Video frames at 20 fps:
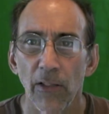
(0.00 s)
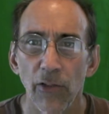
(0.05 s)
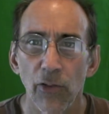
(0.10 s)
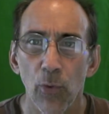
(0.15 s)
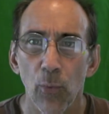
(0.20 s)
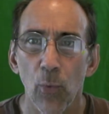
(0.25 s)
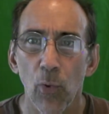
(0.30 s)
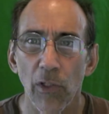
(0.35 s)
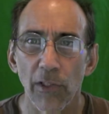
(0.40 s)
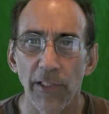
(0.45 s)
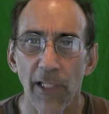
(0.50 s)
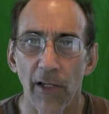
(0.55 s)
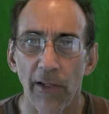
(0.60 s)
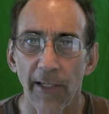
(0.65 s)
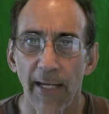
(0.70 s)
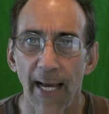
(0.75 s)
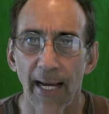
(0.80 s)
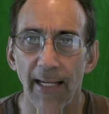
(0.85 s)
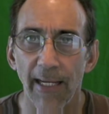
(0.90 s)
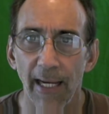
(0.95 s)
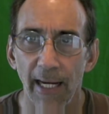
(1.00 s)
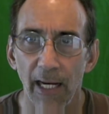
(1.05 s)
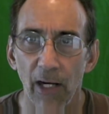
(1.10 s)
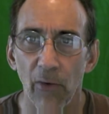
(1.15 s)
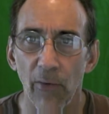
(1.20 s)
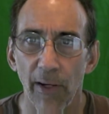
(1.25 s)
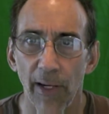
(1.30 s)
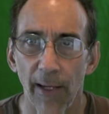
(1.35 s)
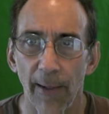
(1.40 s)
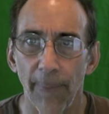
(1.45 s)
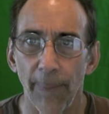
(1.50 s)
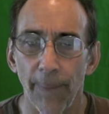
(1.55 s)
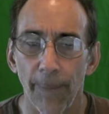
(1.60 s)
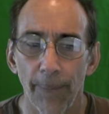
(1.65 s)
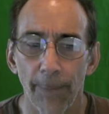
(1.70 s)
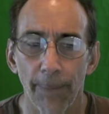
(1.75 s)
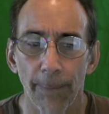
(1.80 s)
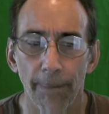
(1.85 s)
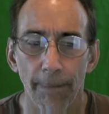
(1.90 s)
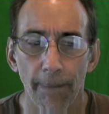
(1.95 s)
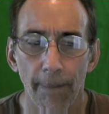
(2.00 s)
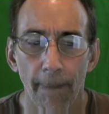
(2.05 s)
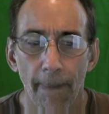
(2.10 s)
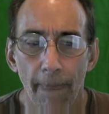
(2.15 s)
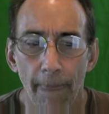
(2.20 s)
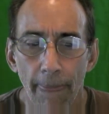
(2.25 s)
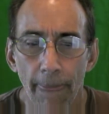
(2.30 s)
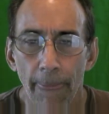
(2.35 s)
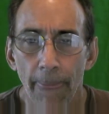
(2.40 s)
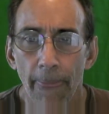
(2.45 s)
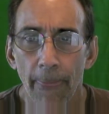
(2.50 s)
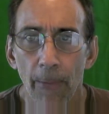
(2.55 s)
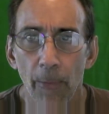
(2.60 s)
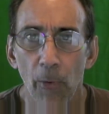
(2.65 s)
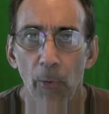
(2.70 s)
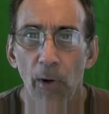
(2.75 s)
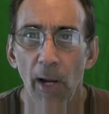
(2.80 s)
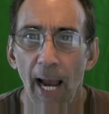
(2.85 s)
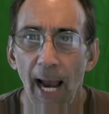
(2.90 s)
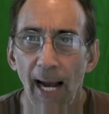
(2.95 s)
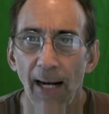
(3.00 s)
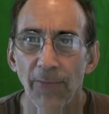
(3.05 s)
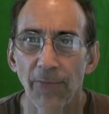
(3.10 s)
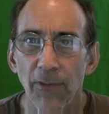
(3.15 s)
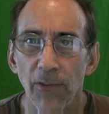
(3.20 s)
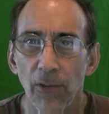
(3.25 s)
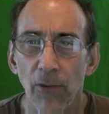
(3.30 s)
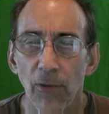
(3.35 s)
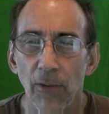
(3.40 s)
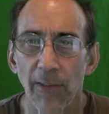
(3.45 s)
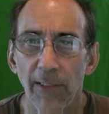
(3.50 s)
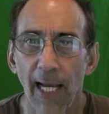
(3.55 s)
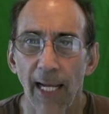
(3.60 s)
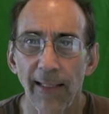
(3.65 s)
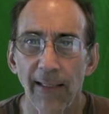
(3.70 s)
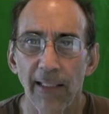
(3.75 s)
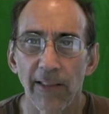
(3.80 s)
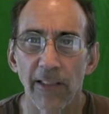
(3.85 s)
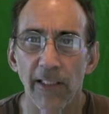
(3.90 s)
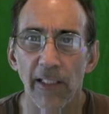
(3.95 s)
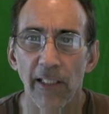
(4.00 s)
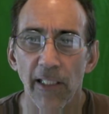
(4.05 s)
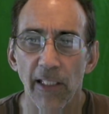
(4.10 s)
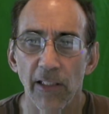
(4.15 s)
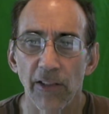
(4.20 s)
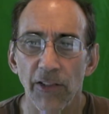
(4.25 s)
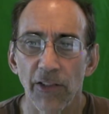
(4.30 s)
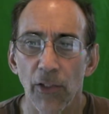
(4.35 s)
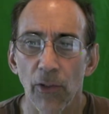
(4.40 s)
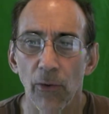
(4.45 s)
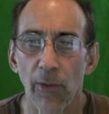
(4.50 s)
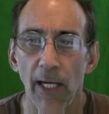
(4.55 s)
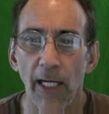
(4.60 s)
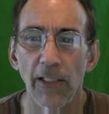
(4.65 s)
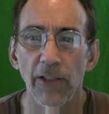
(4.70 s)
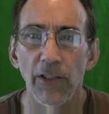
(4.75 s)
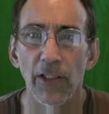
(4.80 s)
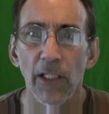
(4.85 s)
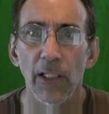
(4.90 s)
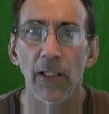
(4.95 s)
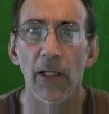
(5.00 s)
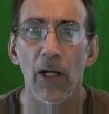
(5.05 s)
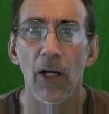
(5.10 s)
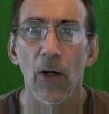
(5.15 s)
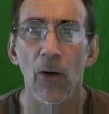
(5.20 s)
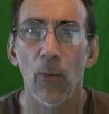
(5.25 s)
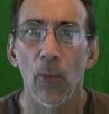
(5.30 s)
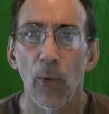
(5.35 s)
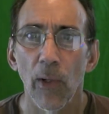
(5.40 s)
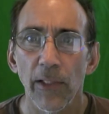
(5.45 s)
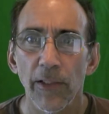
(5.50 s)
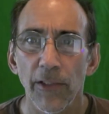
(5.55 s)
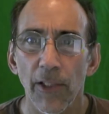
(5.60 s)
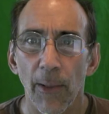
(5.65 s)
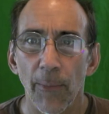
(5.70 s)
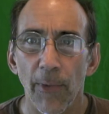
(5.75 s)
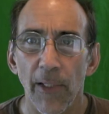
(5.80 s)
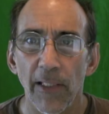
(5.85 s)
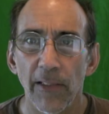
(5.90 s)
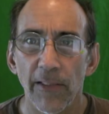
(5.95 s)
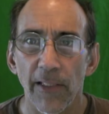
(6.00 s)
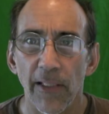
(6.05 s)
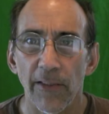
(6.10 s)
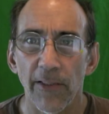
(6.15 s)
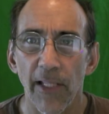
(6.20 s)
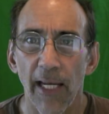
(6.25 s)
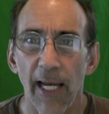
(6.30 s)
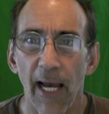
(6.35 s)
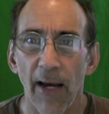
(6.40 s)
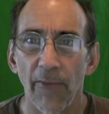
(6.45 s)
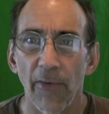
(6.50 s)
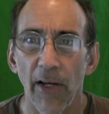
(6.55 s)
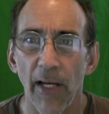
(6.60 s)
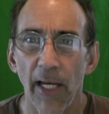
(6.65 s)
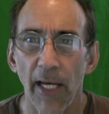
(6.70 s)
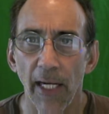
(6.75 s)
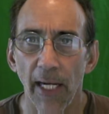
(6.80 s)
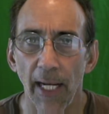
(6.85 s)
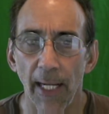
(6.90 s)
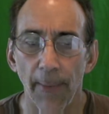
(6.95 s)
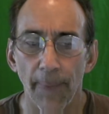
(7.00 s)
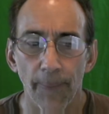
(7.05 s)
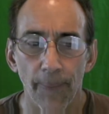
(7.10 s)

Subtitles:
towards our neck area. But we have to take these into consideration when somebody says they have a headache.